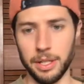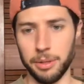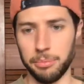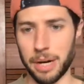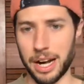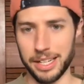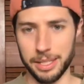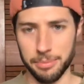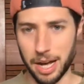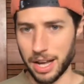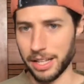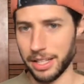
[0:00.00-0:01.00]
body,
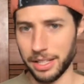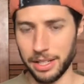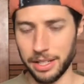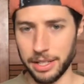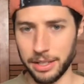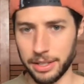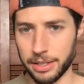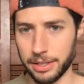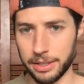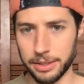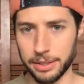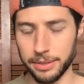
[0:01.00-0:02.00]
mind, and
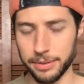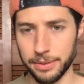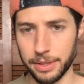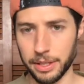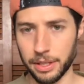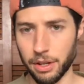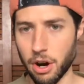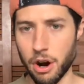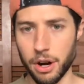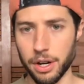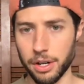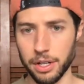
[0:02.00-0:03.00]

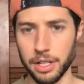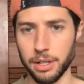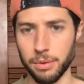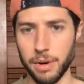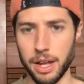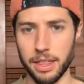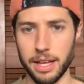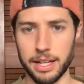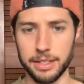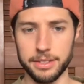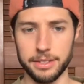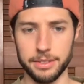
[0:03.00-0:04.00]
heart in a way
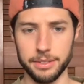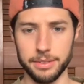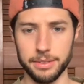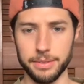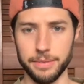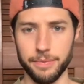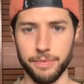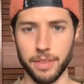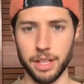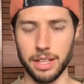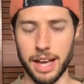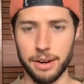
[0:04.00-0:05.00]
that's
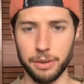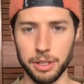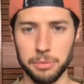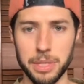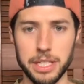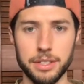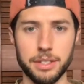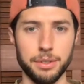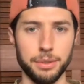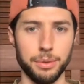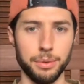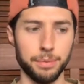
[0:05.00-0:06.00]
allowing me
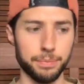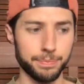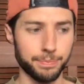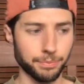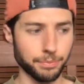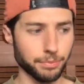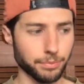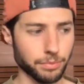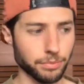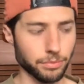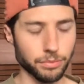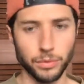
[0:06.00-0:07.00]
to
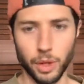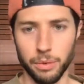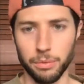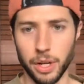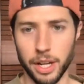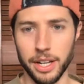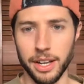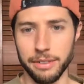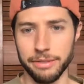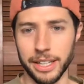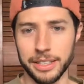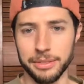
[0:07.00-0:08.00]
run
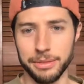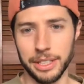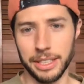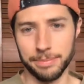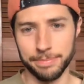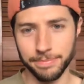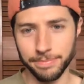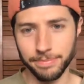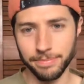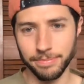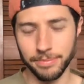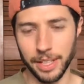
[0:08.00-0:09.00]
effectively
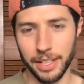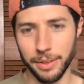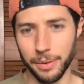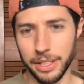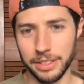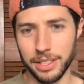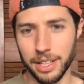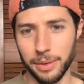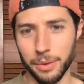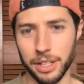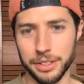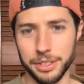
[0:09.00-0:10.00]
in the ways that I
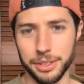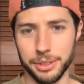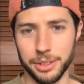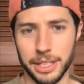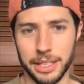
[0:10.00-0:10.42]
want to.